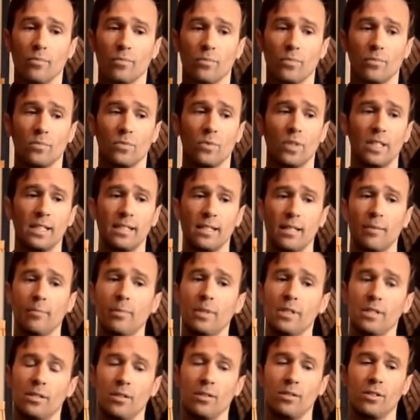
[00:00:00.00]

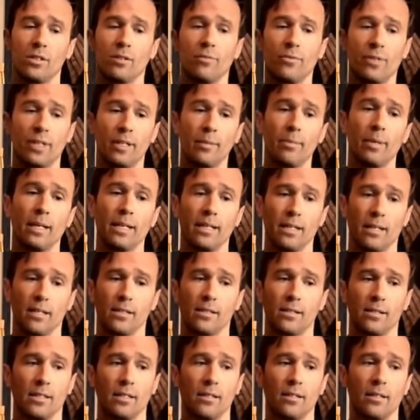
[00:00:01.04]
resembles those of
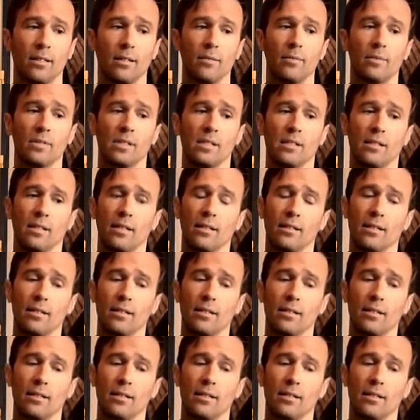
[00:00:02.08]
Ribayas in